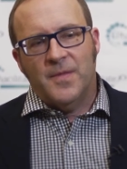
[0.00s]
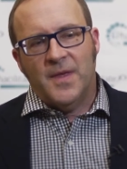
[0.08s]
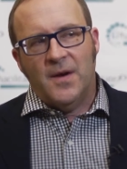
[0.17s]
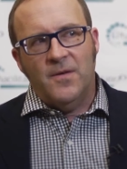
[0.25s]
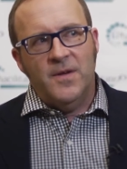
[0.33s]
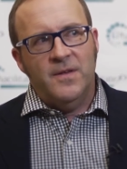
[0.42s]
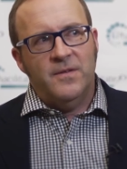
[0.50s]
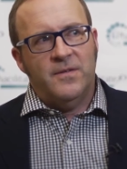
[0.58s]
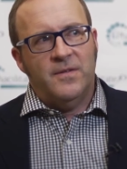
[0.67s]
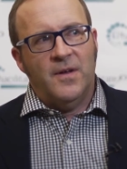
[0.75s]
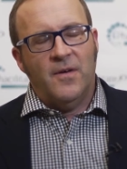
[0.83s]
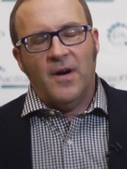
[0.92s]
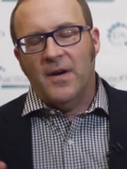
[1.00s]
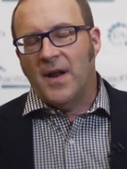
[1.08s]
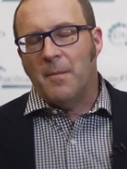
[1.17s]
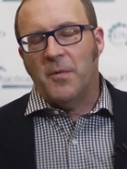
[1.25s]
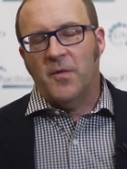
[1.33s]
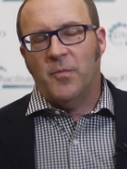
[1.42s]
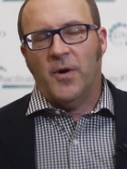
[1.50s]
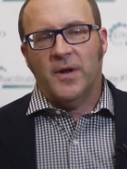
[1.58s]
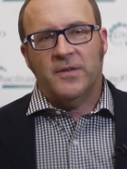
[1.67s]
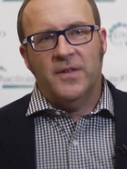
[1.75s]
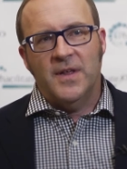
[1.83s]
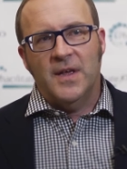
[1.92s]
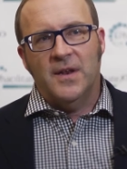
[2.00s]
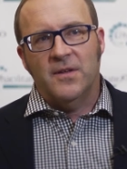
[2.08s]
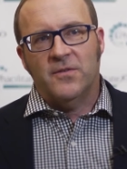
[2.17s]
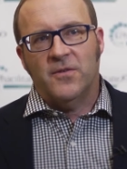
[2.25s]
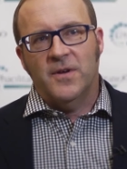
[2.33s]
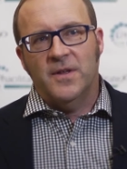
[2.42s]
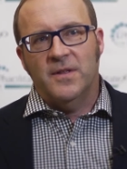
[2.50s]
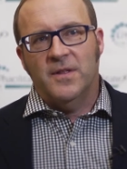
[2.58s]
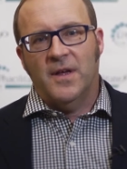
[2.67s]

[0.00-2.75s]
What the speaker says: there are a number of products in the industry